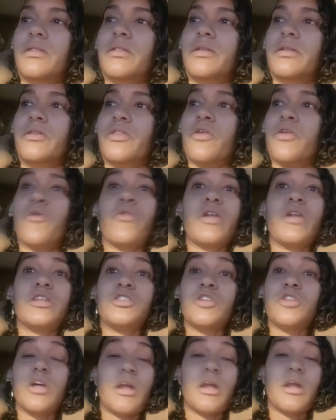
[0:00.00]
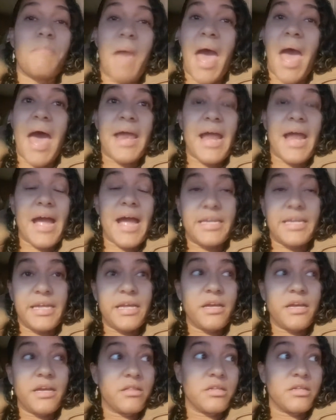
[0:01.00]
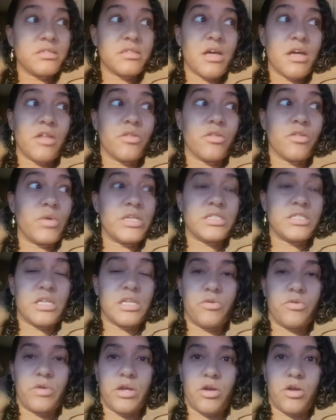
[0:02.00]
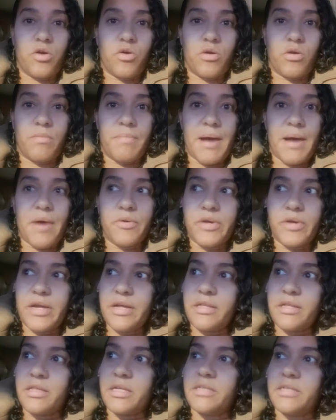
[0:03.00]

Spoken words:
though that's not a bad idea, there's other ways that you can go about it.